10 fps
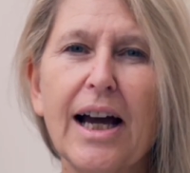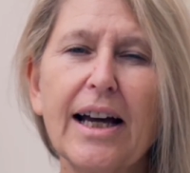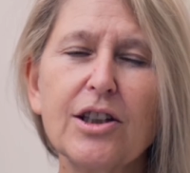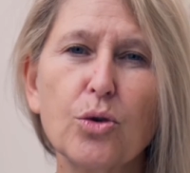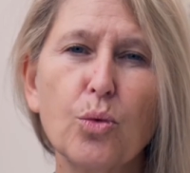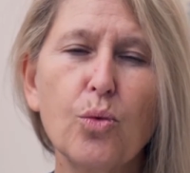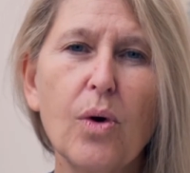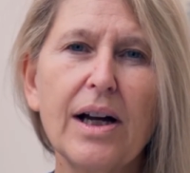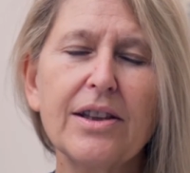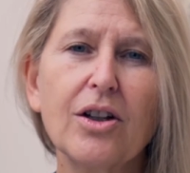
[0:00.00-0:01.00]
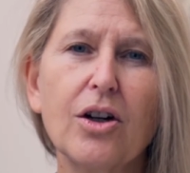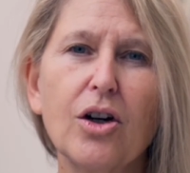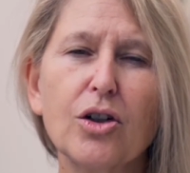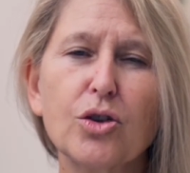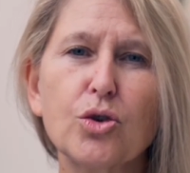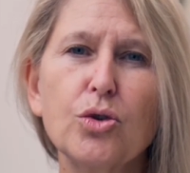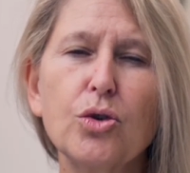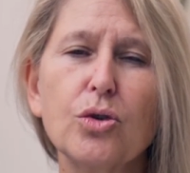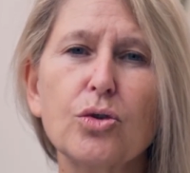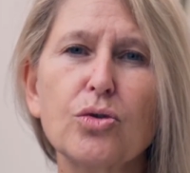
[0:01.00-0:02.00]
add one or
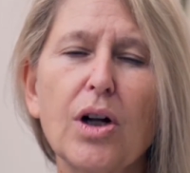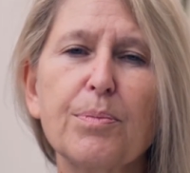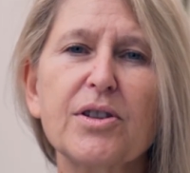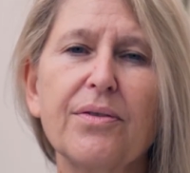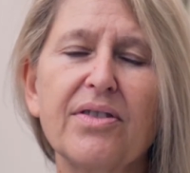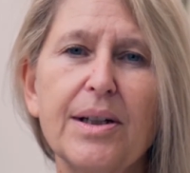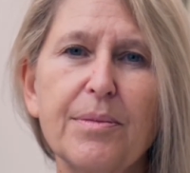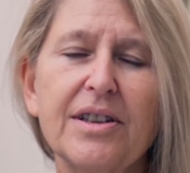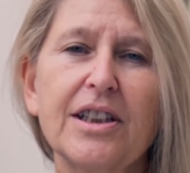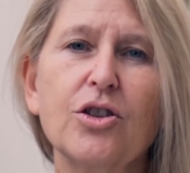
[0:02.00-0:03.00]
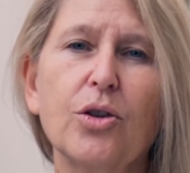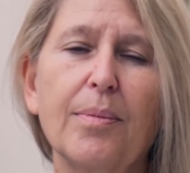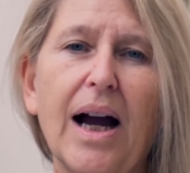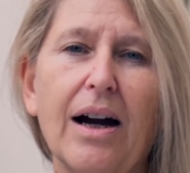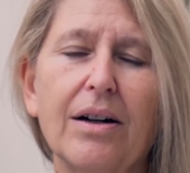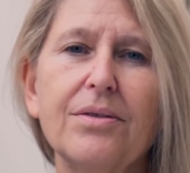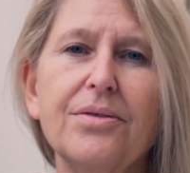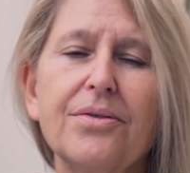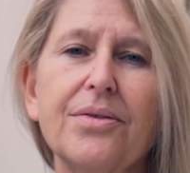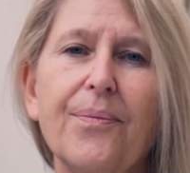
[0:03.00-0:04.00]
two drops of lemon in your
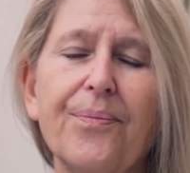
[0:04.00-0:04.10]
mouth.